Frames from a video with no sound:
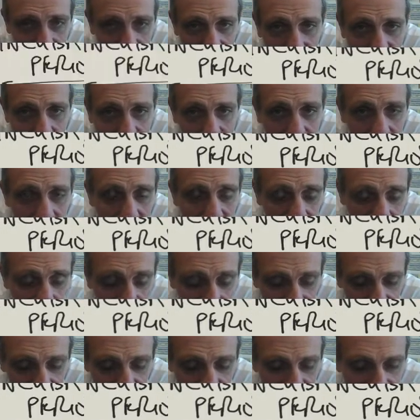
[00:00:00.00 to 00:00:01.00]
here.
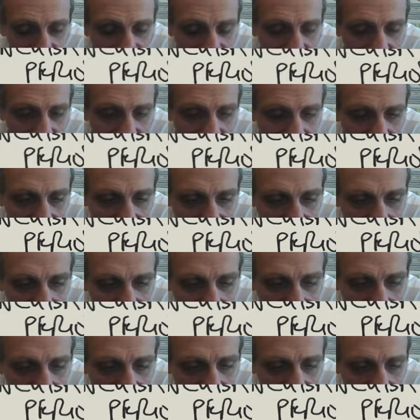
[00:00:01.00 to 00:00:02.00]

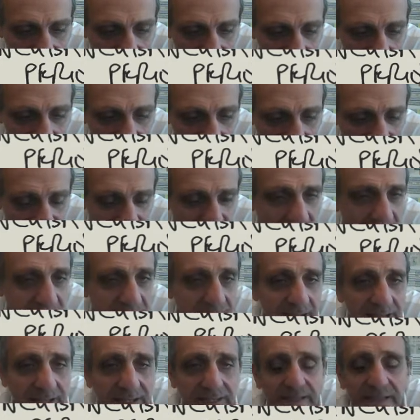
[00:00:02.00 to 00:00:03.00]
And this
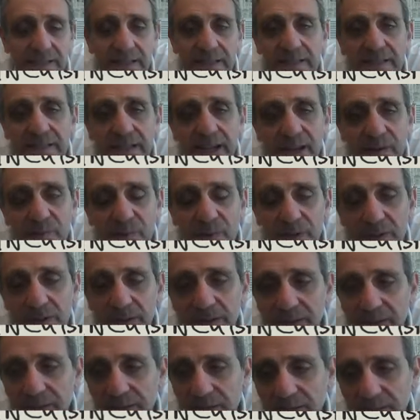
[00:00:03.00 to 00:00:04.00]
next
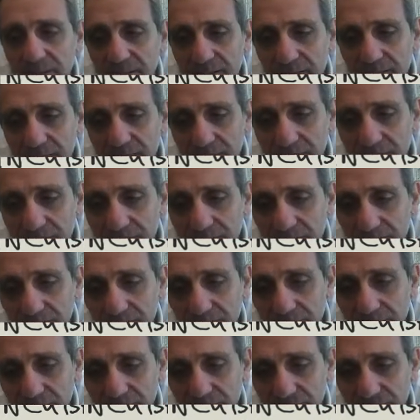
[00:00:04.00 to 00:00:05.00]
assignment
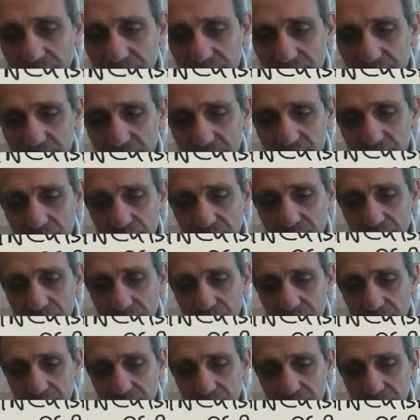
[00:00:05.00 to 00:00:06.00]
is
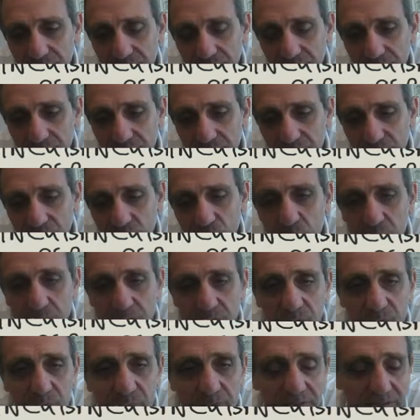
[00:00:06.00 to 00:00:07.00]
uh, going
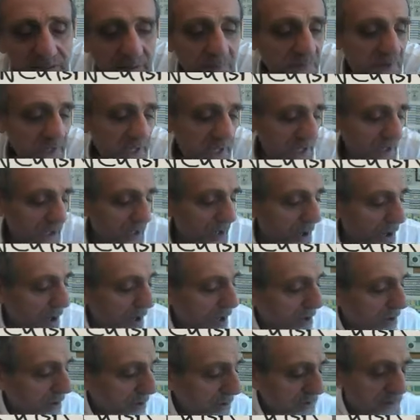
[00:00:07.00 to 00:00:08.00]
to be something
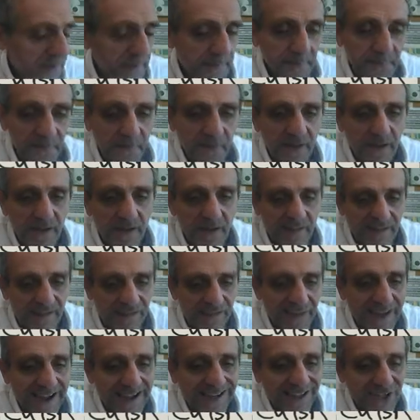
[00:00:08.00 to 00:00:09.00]
called
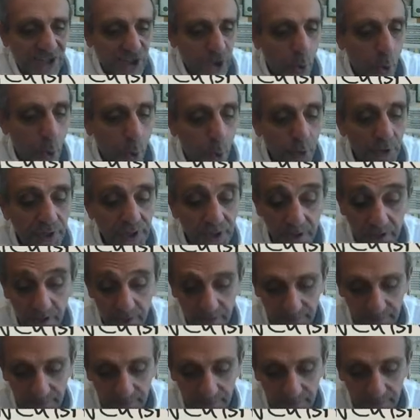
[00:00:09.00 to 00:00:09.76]
factorial.